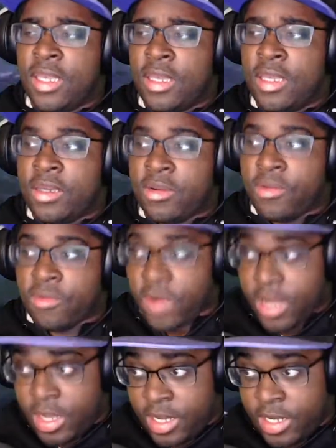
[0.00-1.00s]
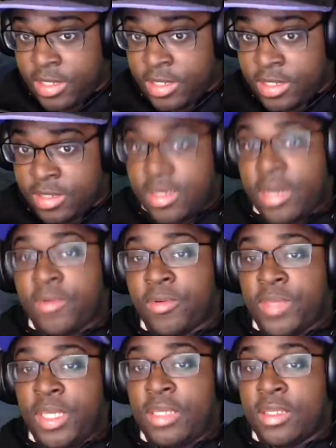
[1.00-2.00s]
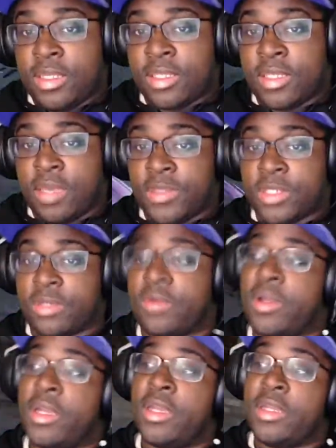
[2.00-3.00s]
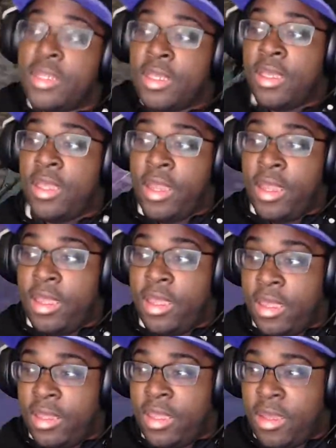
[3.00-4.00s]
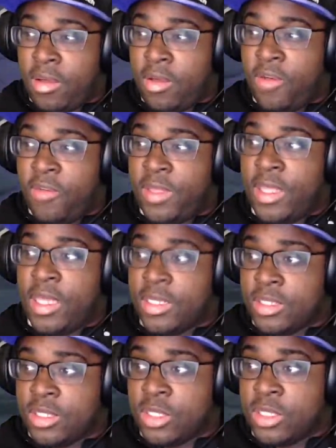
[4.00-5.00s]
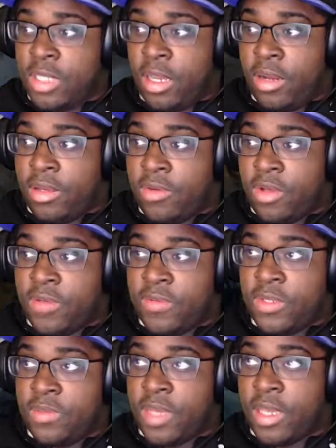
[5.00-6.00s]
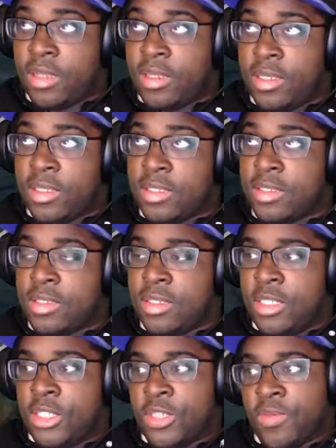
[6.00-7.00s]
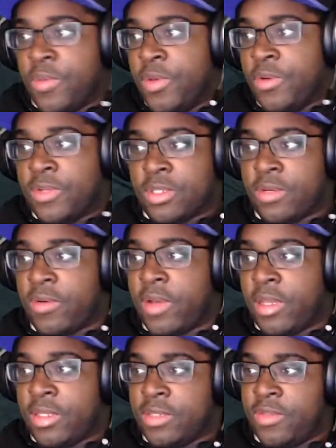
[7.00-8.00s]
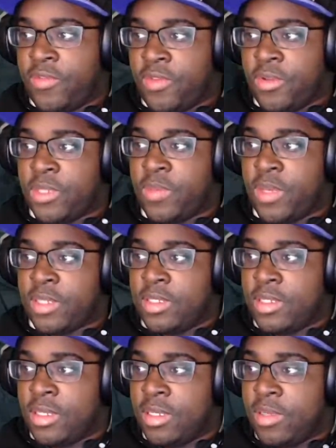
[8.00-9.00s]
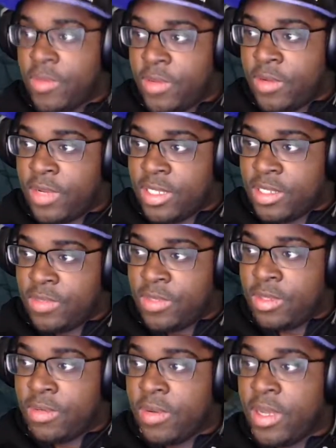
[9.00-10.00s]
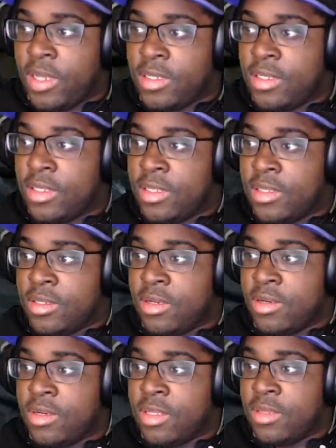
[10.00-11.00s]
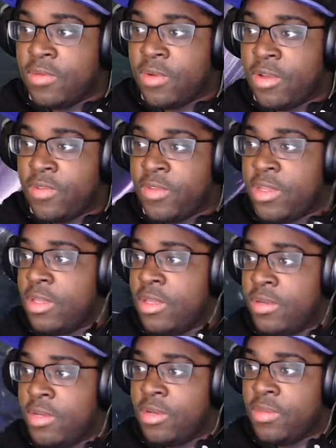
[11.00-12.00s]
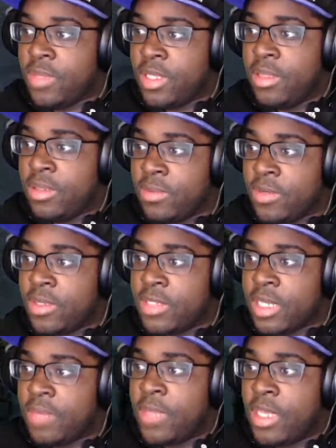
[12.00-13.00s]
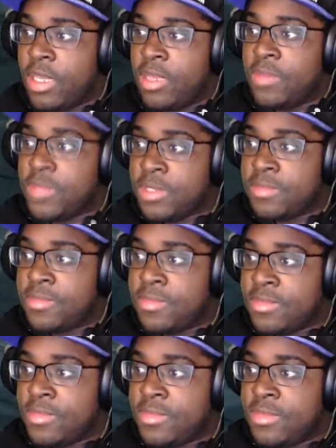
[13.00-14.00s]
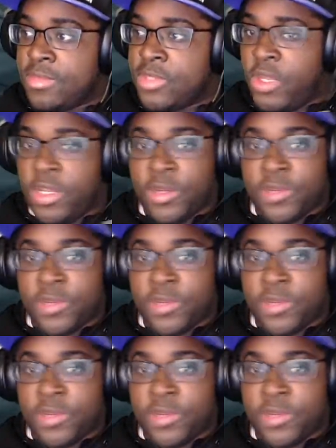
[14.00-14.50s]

grind. I repeat, this game is a grind. Now, hopefully that doesn't scare you off too badly, because each MMO is a grind, so if you're expecting an MMO not to be grindy, then you're in the wrong video and you're playing the wrong type of games. So anywho,